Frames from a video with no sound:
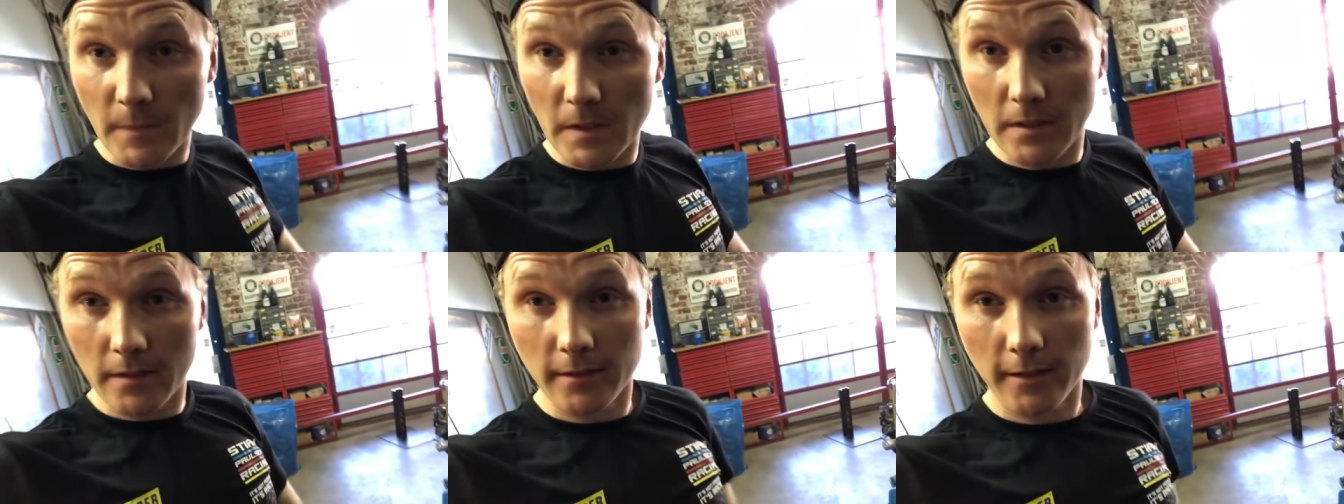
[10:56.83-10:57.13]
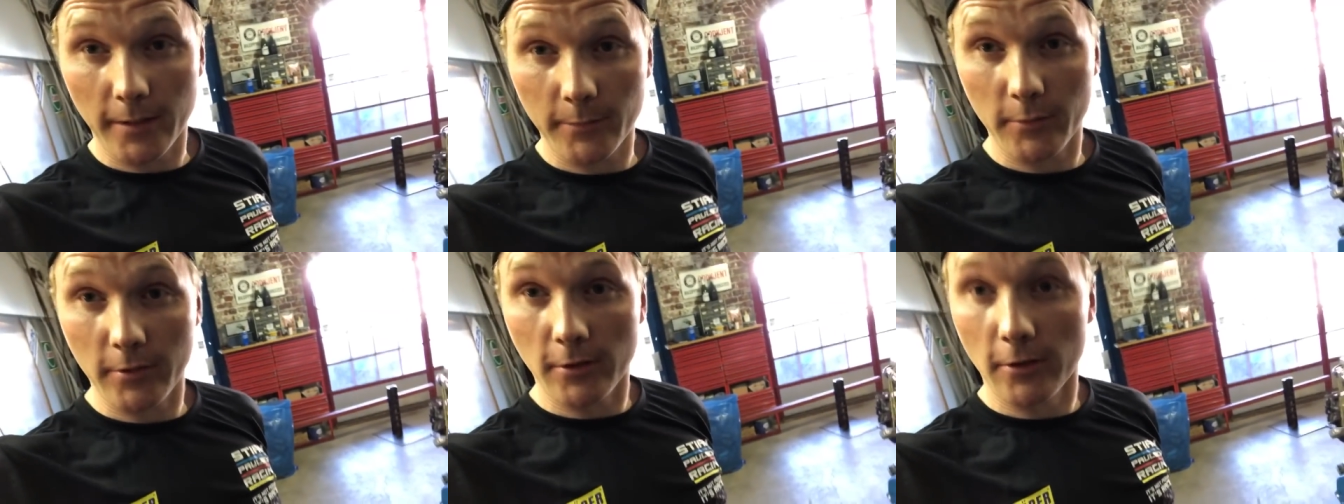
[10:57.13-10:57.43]
It's
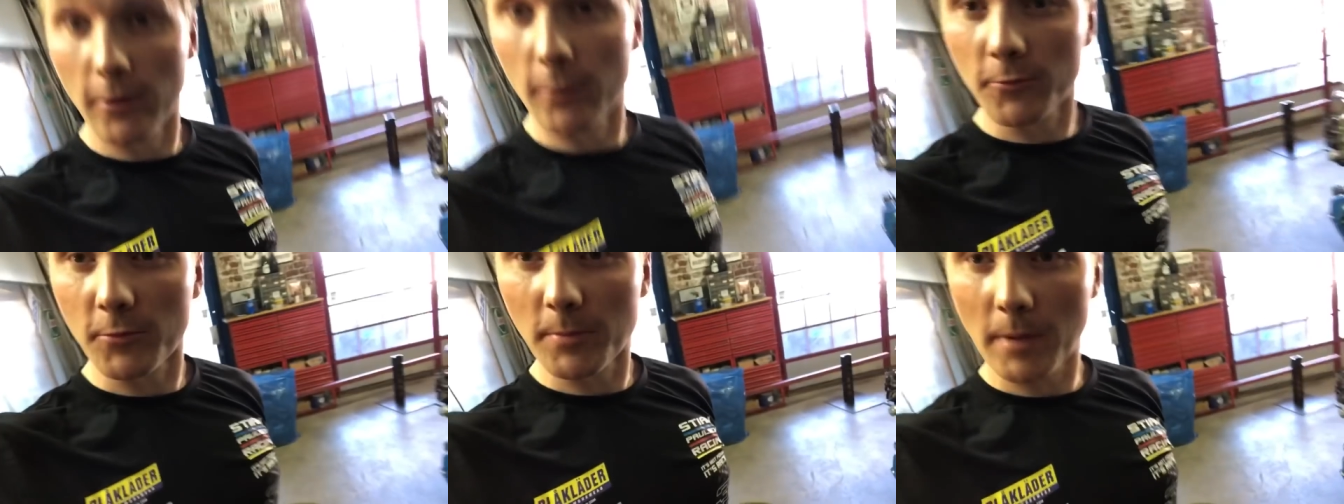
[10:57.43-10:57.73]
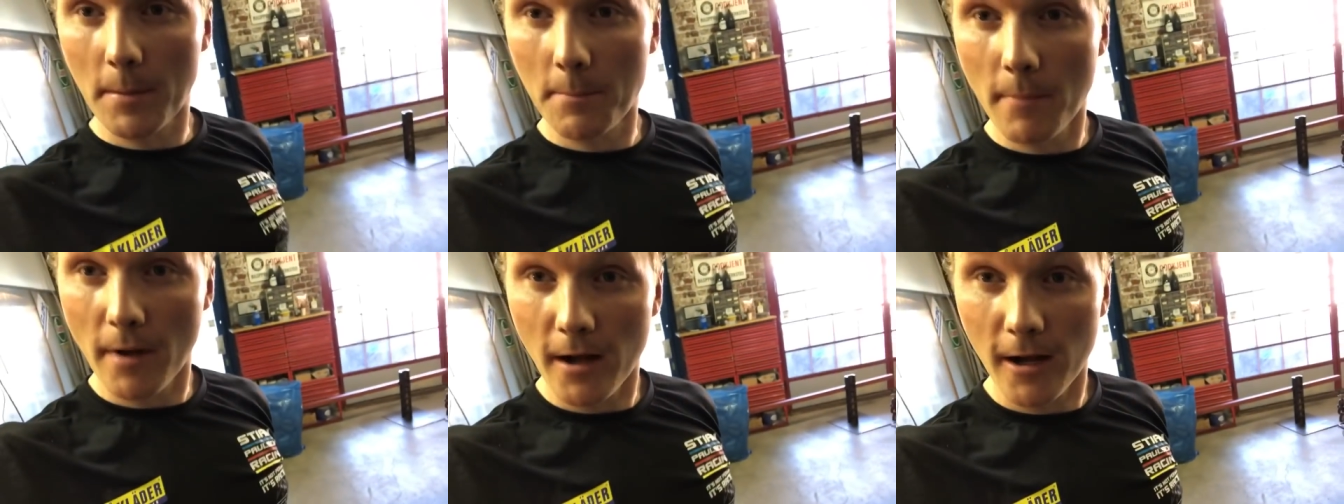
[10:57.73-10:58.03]
time to go home to
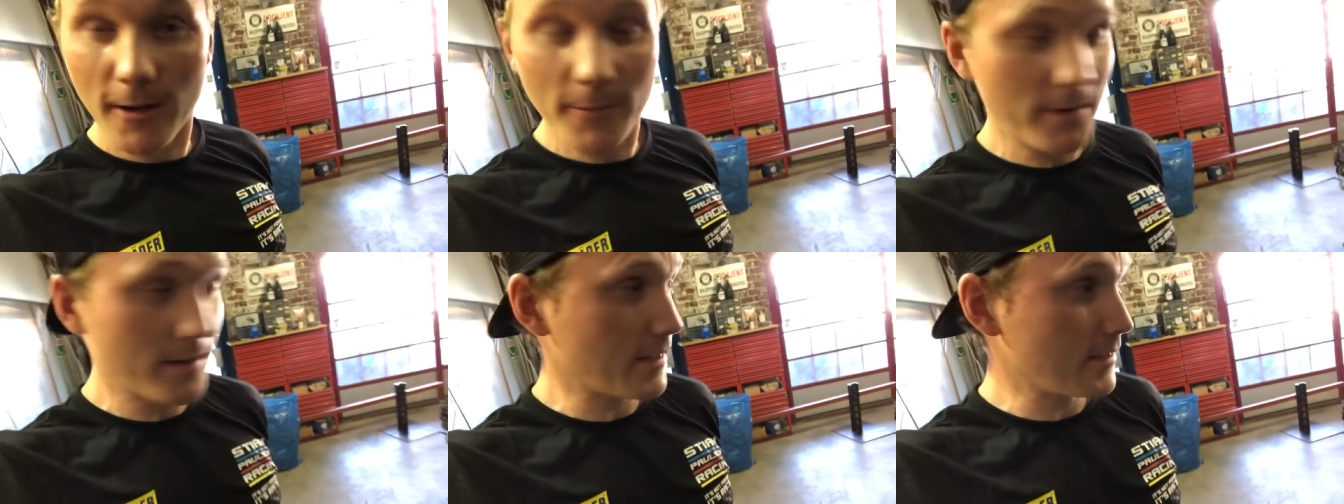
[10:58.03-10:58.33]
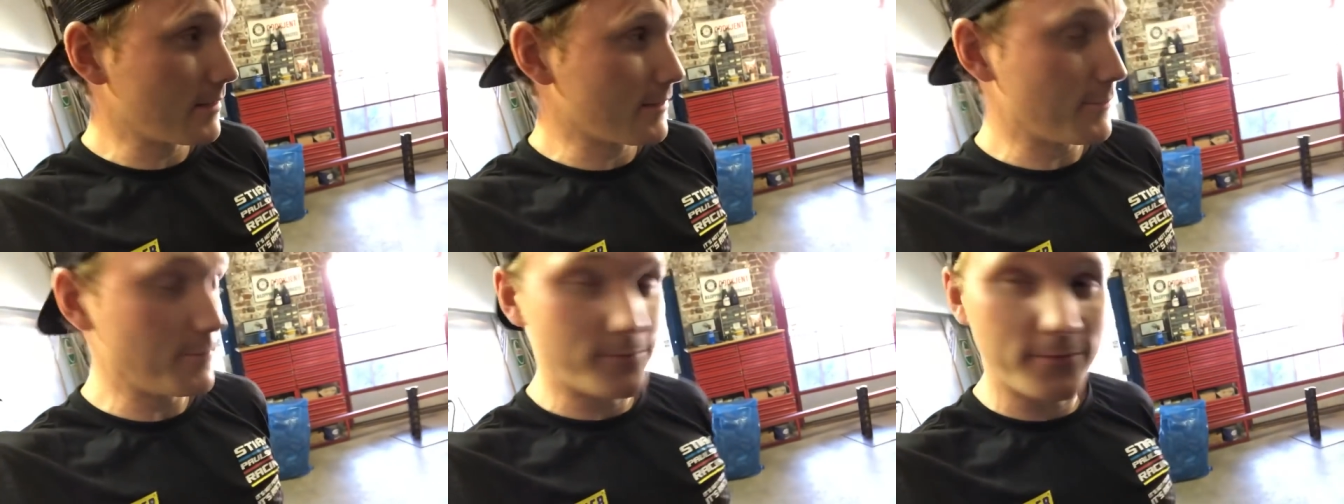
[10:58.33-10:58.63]
my mom and
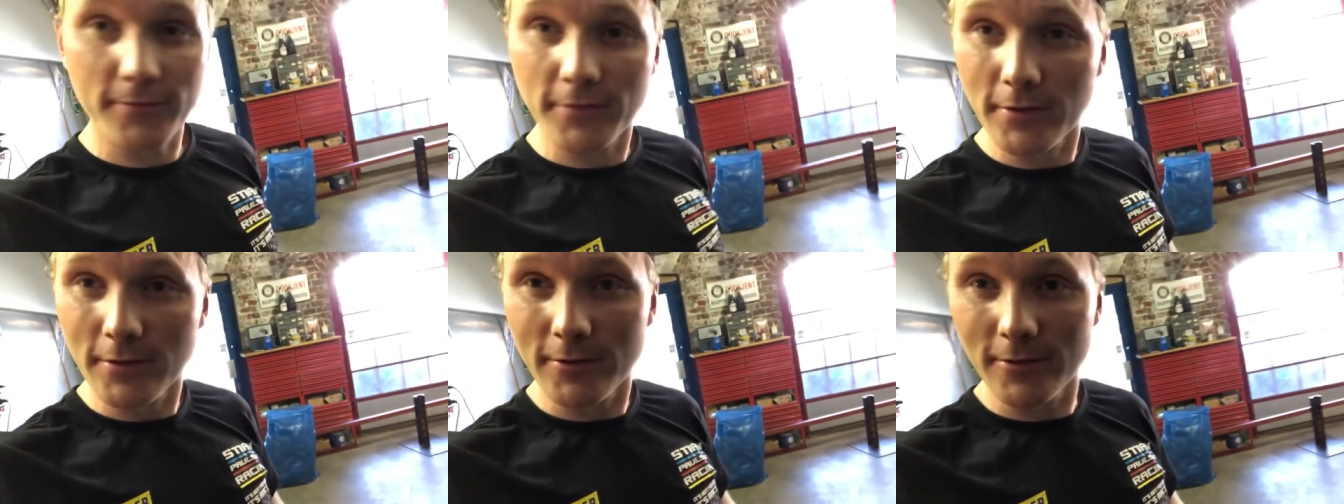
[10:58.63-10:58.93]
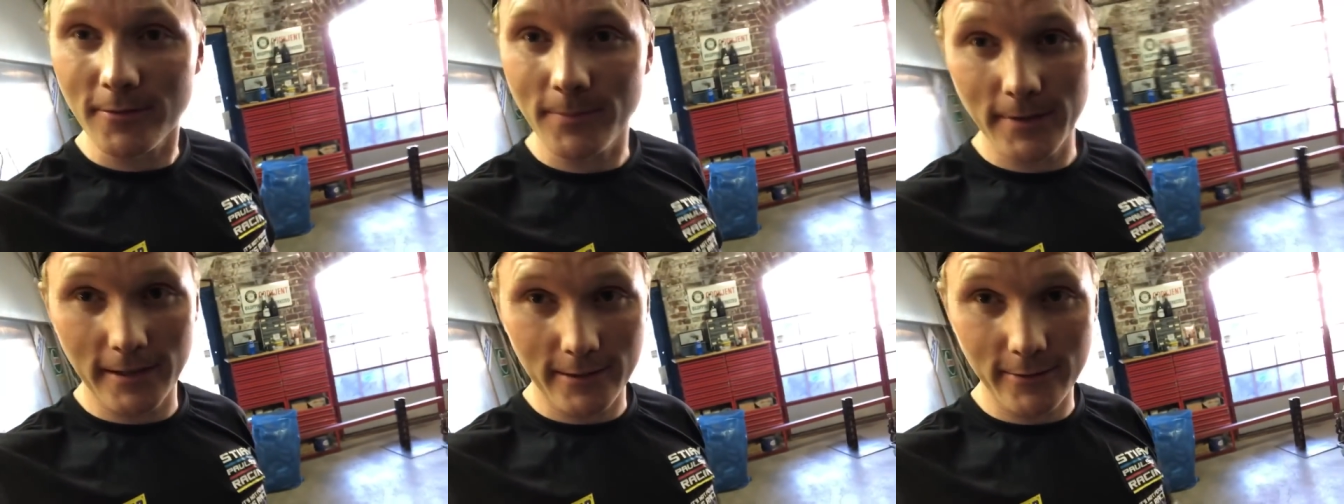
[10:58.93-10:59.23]
get some
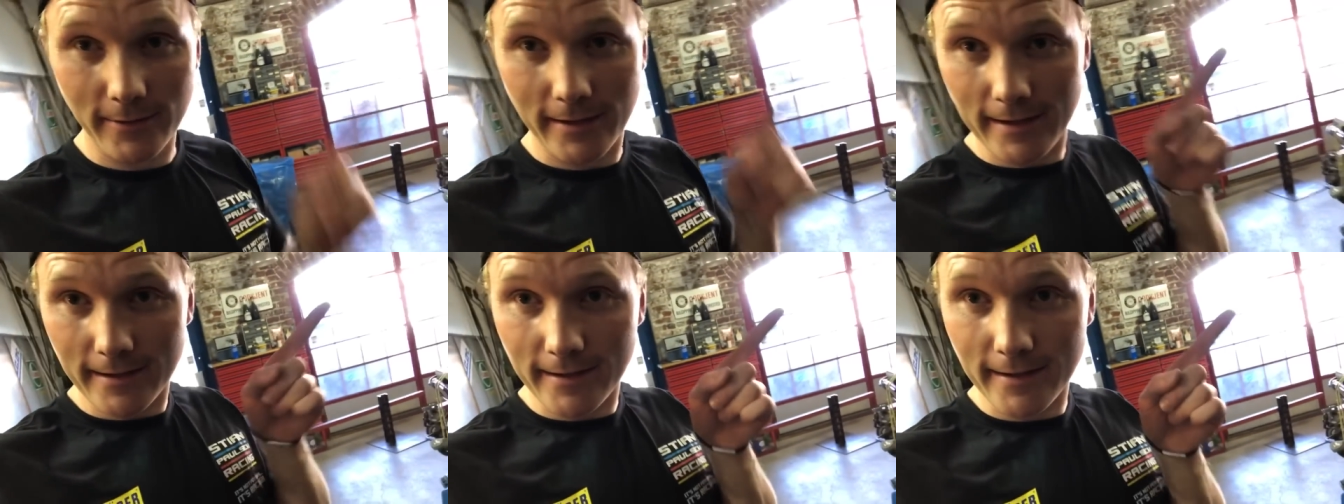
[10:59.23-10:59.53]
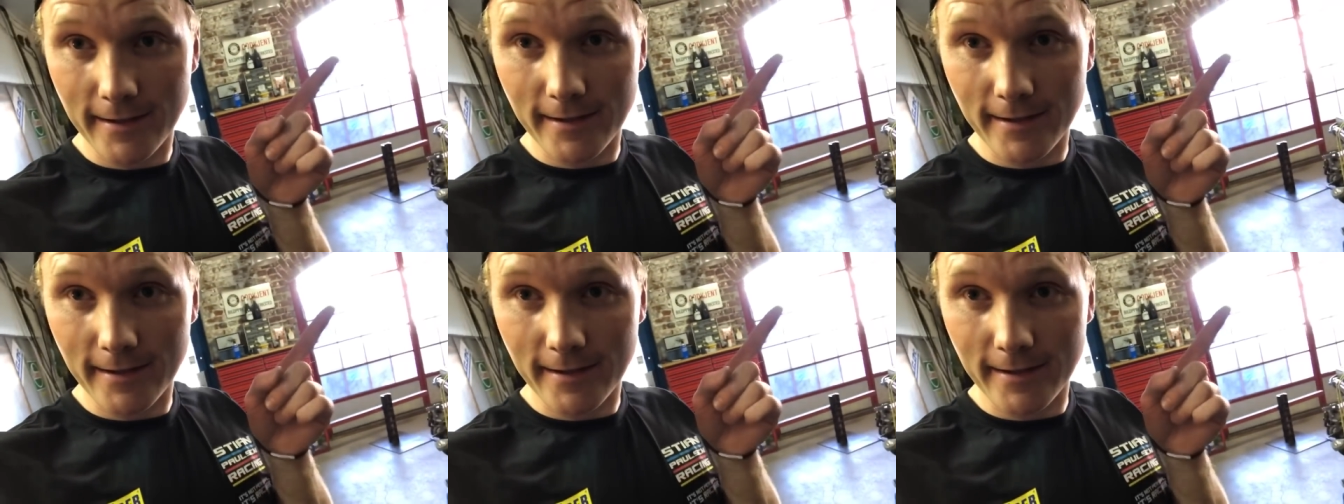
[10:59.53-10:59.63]
food, but look here